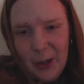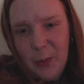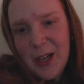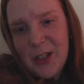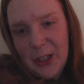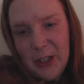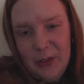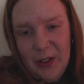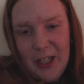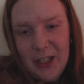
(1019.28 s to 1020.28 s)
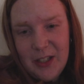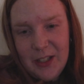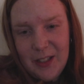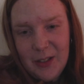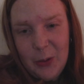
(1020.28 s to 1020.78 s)
I wish I could
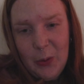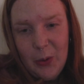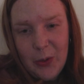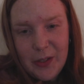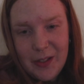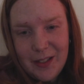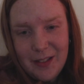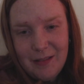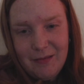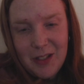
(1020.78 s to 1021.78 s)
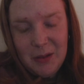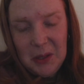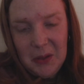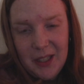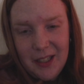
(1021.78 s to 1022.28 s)
finish this course,
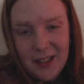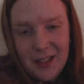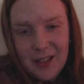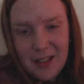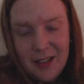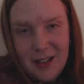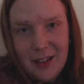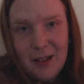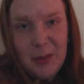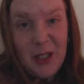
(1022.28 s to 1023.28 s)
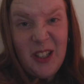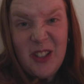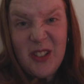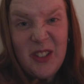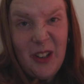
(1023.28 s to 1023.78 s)
to be honest, but
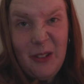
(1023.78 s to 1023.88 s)
like, I just